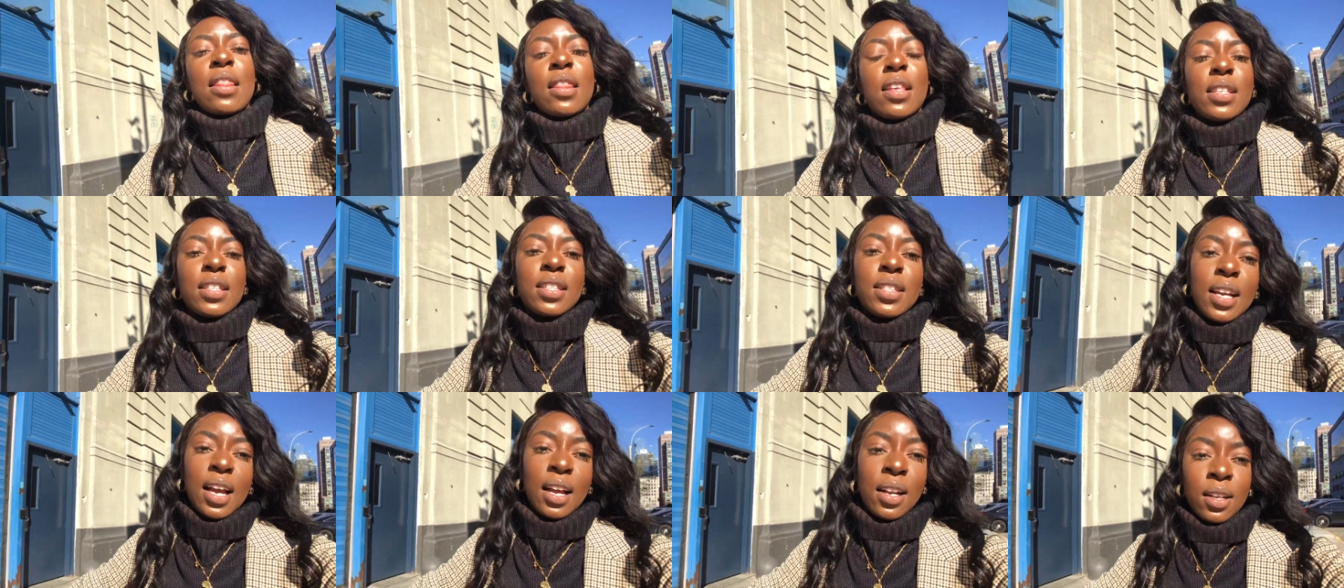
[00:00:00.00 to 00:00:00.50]
The
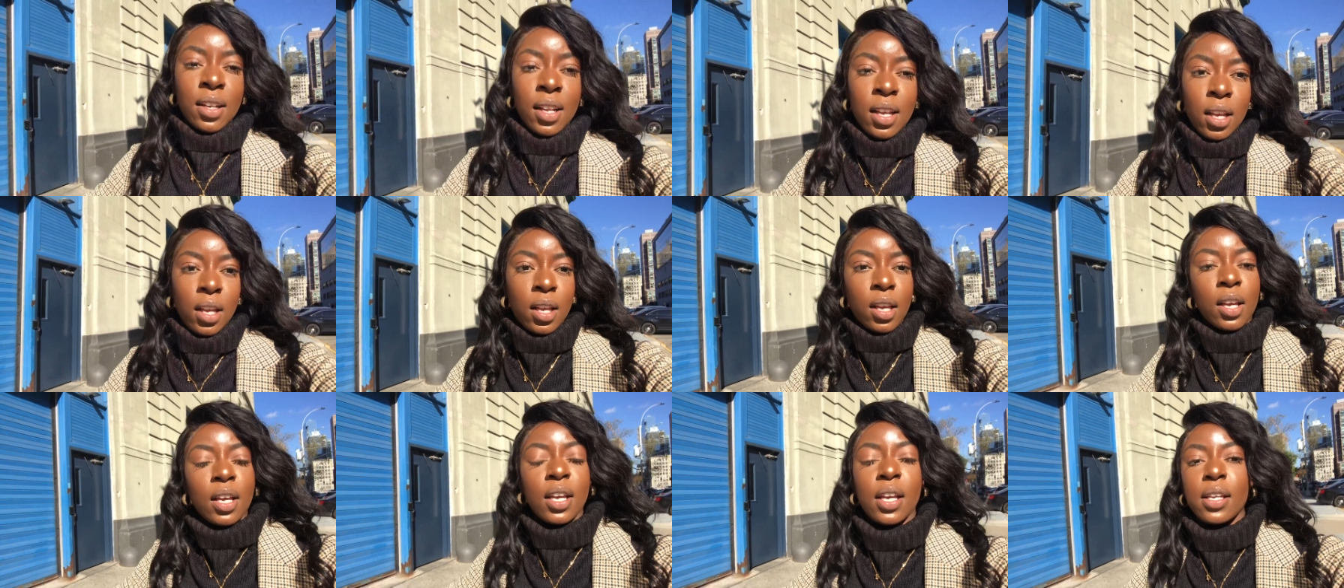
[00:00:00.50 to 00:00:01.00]

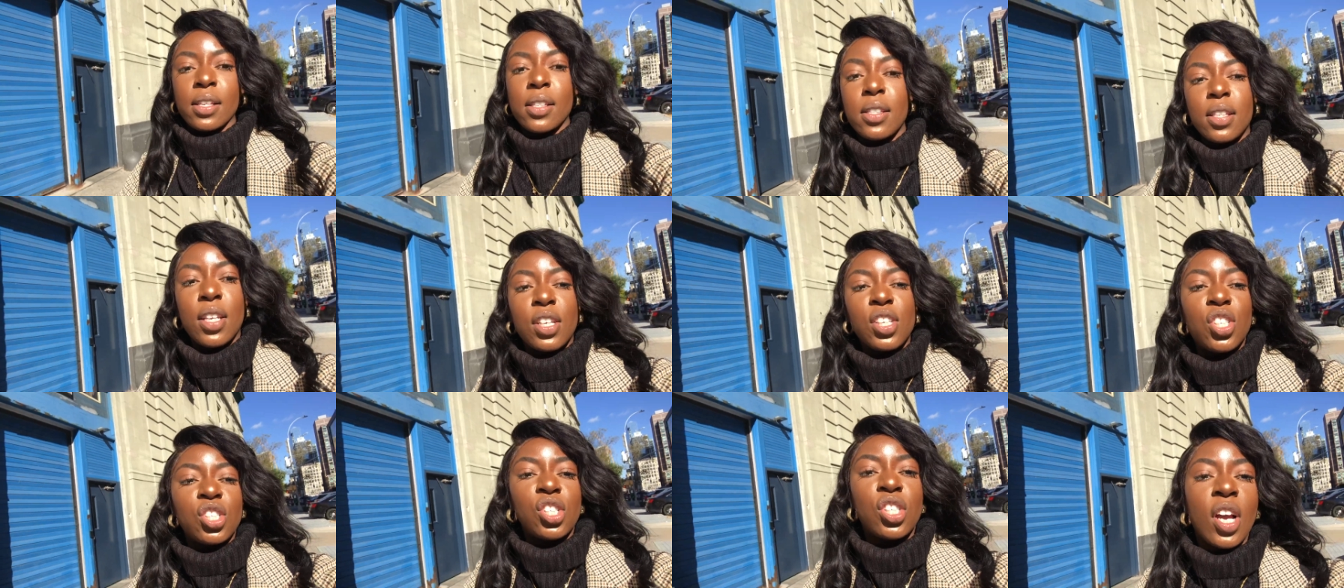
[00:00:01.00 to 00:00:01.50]
sun
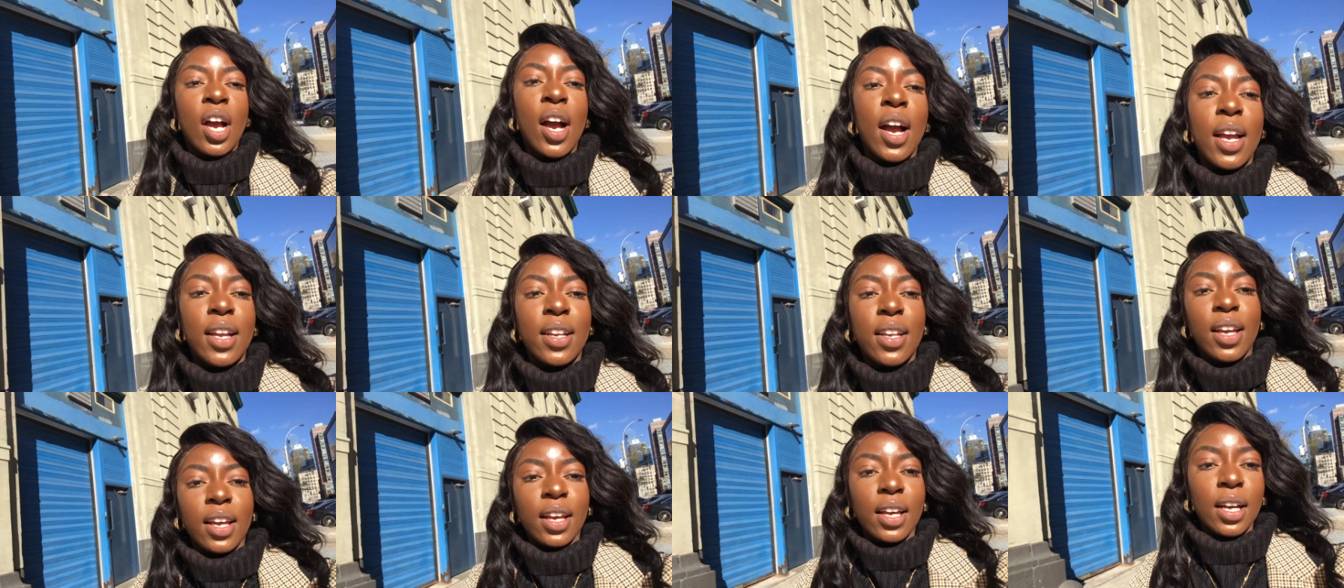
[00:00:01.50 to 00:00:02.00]
is
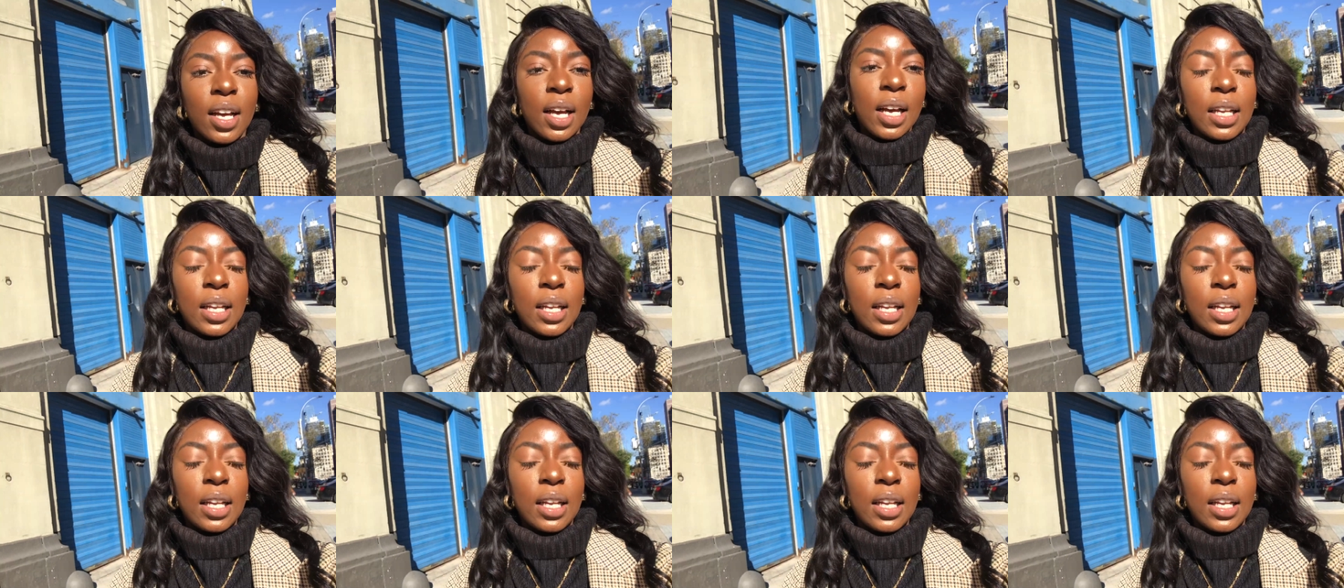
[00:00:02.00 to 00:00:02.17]
shining,